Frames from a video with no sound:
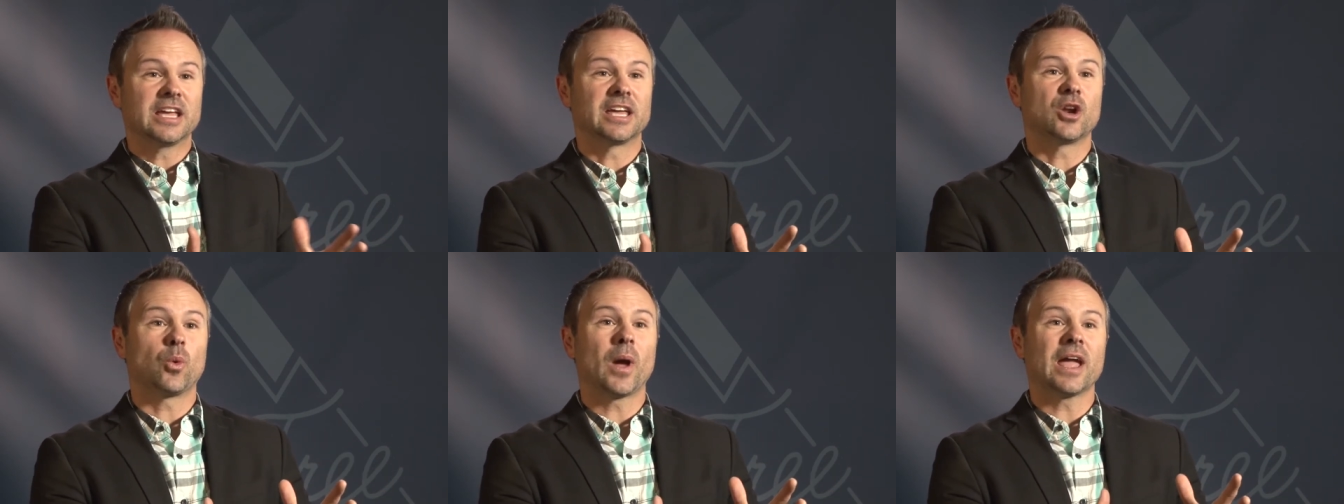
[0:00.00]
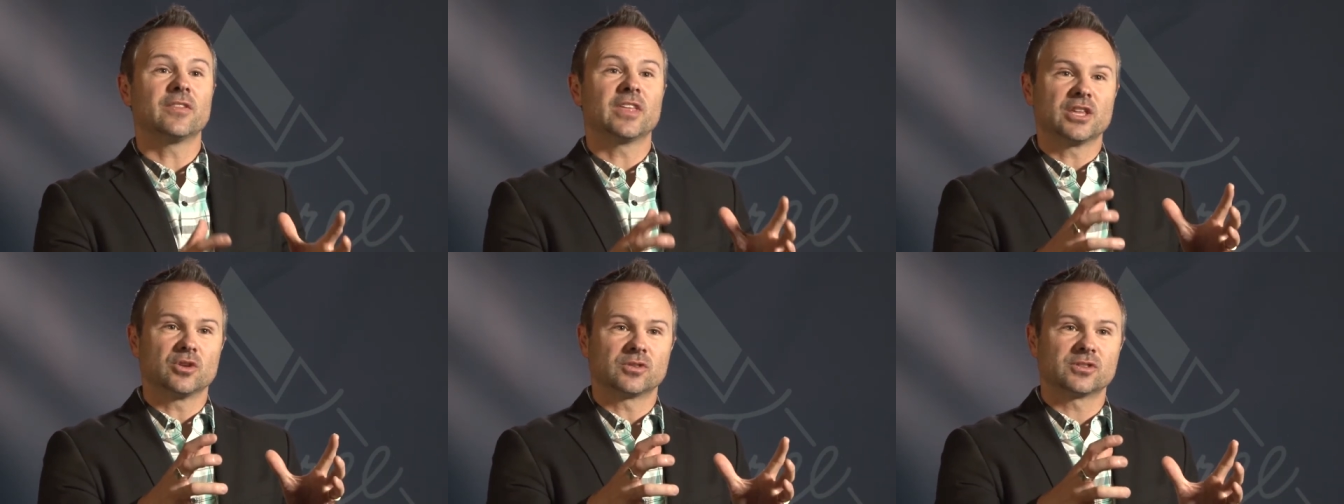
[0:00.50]
in a way
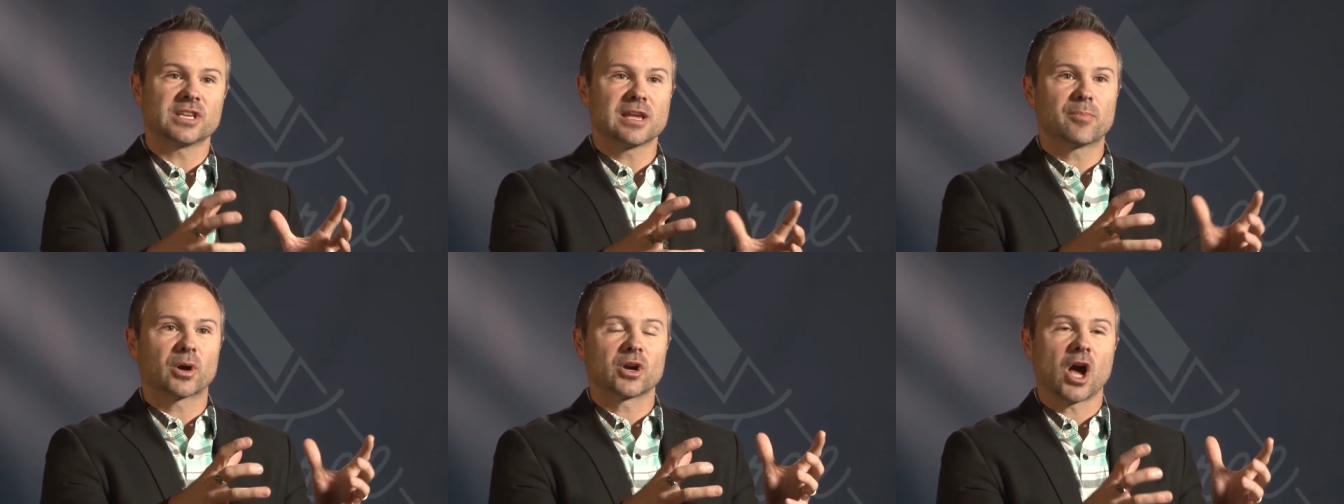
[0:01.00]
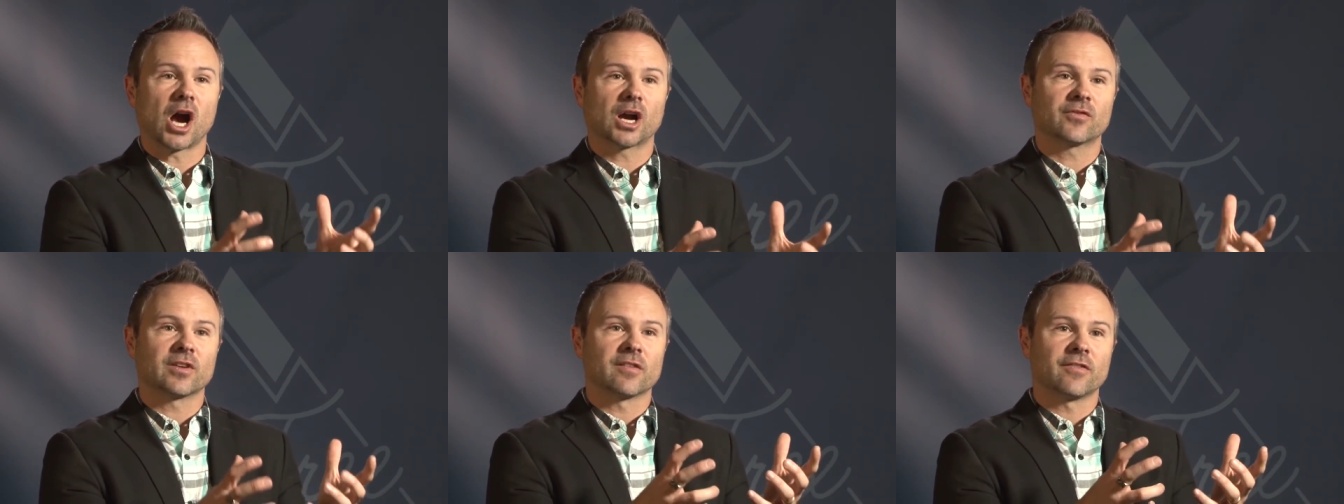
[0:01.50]
that you see
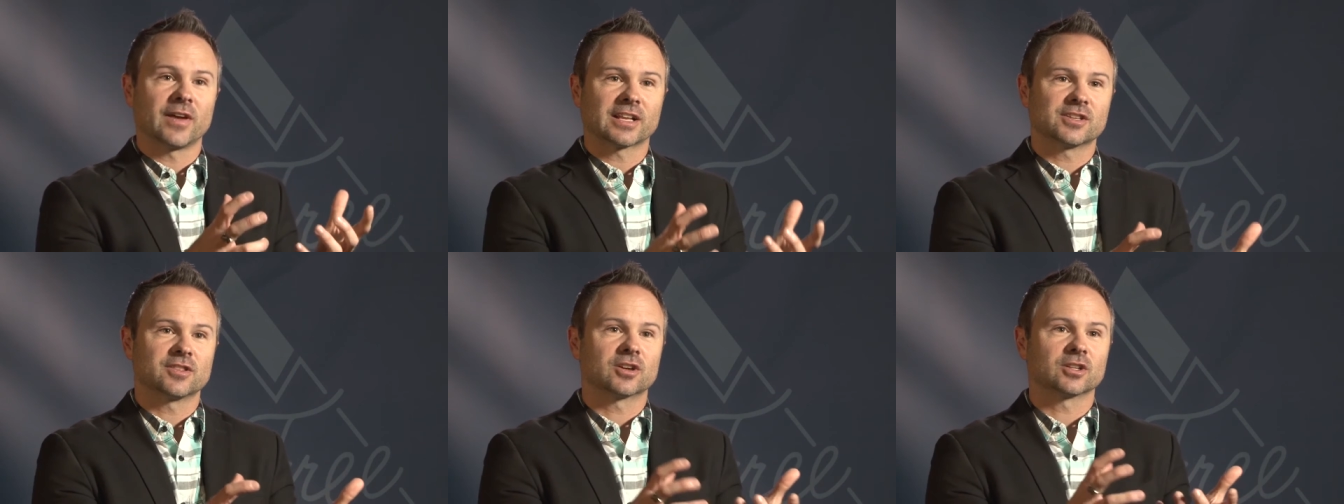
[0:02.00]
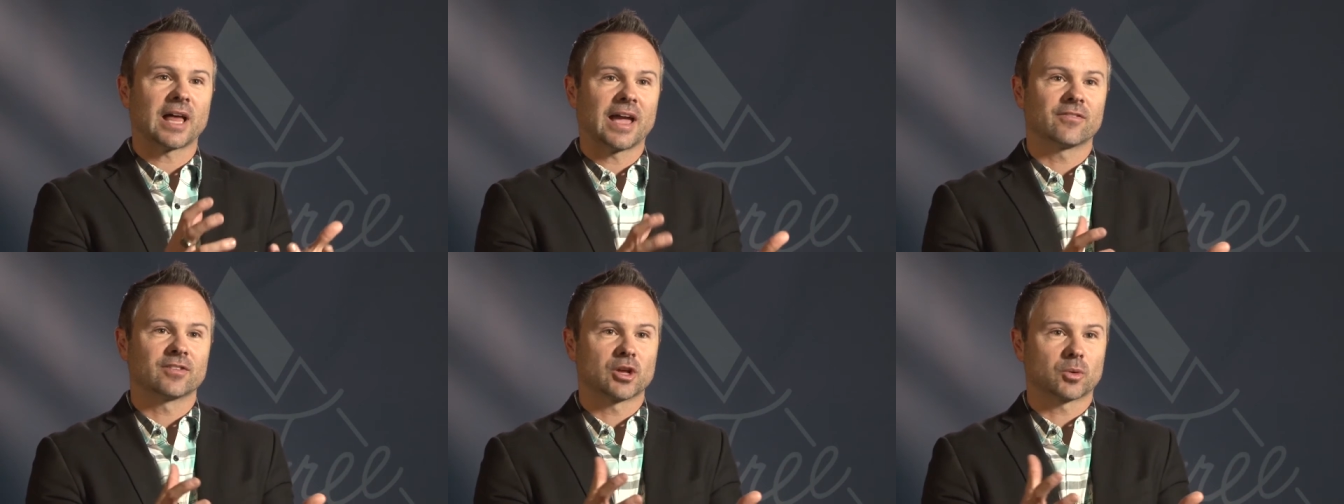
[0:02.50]
pornography affecting their
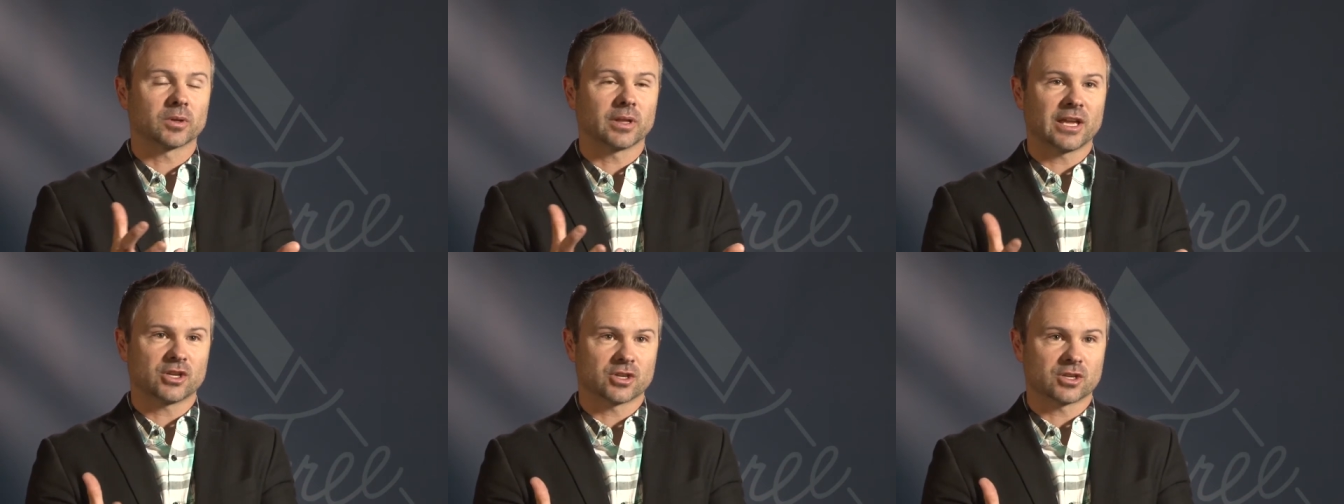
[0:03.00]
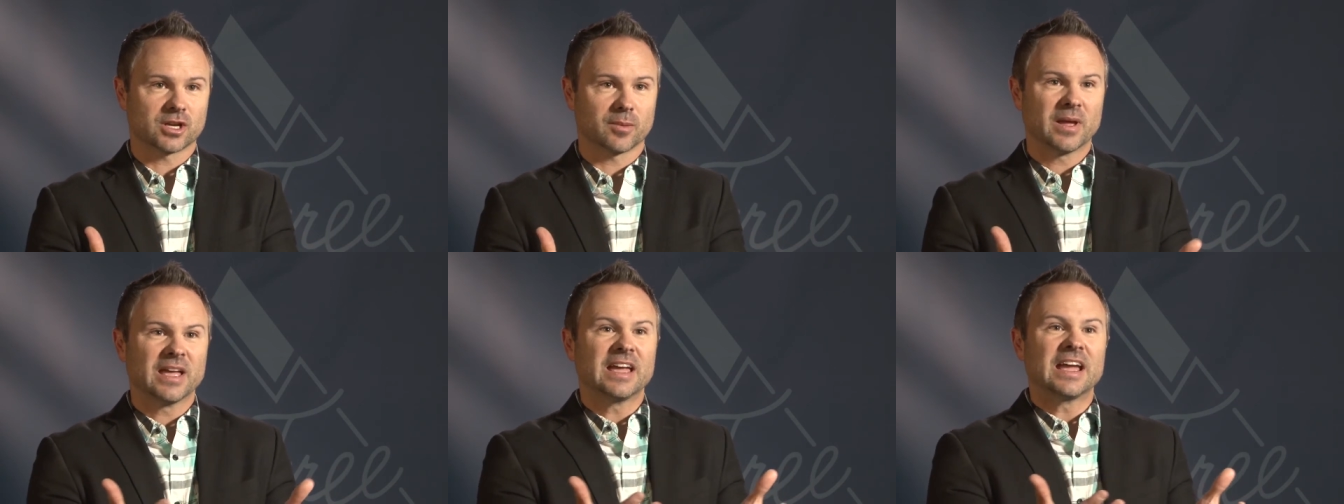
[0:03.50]
life and their relationship.